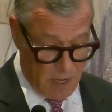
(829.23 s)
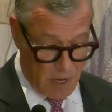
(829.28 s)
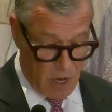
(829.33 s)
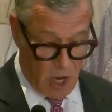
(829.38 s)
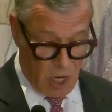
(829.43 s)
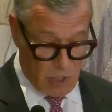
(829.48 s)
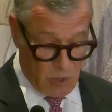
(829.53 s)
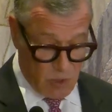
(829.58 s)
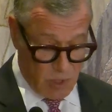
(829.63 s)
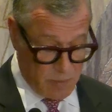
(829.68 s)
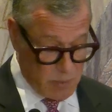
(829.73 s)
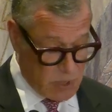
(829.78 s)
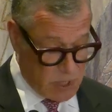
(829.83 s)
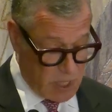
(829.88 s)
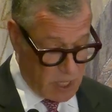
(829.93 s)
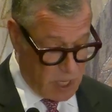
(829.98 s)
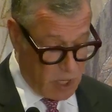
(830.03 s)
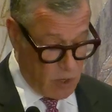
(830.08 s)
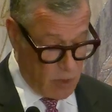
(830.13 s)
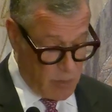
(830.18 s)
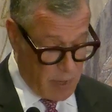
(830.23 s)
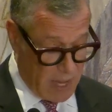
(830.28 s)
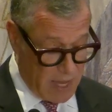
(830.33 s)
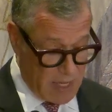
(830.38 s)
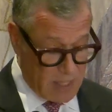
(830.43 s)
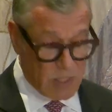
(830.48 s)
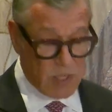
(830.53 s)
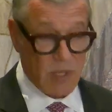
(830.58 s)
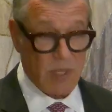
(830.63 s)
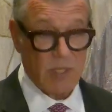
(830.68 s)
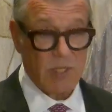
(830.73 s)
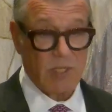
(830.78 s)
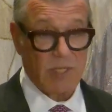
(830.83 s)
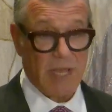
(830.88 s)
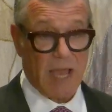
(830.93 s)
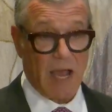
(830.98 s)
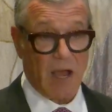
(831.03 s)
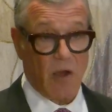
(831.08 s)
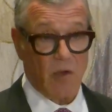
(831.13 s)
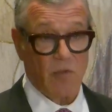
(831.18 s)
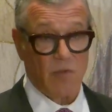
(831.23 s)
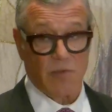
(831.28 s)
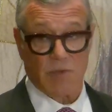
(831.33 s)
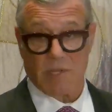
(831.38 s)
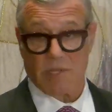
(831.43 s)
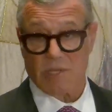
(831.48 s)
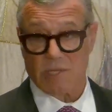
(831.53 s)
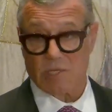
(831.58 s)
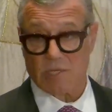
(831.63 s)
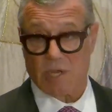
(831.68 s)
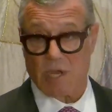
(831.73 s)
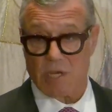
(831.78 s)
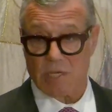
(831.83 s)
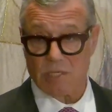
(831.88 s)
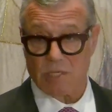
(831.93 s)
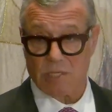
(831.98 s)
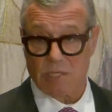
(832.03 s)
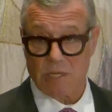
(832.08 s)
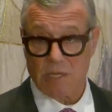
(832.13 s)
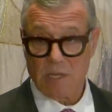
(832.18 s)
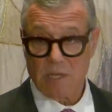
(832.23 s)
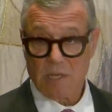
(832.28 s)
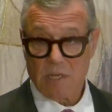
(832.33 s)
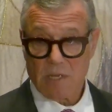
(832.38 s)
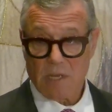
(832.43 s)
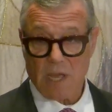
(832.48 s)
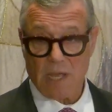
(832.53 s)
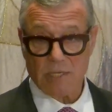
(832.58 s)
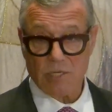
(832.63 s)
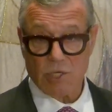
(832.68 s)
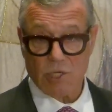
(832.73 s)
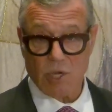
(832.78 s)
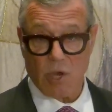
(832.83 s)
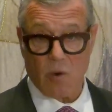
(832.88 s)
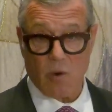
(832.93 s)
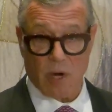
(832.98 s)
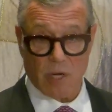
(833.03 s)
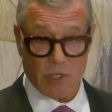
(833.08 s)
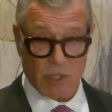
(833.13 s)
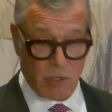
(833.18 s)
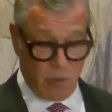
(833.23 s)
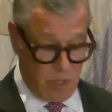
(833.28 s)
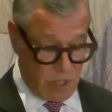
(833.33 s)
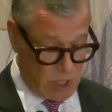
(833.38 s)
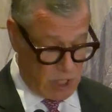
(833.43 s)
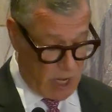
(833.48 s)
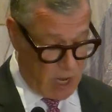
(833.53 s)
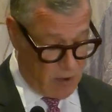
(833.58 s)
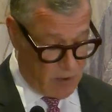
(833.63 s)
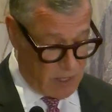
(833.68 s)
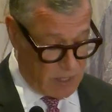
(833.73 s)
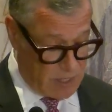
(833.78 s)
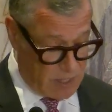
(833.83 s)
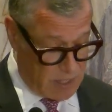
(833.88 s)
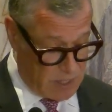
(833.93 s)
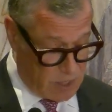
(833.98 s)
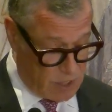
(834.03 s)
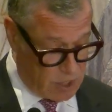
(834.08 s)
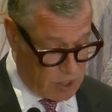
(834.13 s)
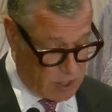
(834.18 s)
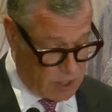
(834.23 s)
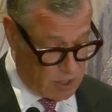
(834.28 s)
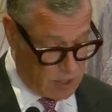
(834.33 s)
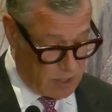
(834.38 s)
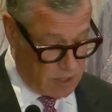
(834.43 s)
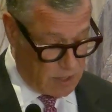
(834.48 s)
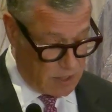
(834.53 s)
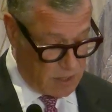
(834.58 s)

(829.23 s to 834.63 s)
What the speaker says: our trips to Cuba and to the South to discuss and show our Jewish heritage.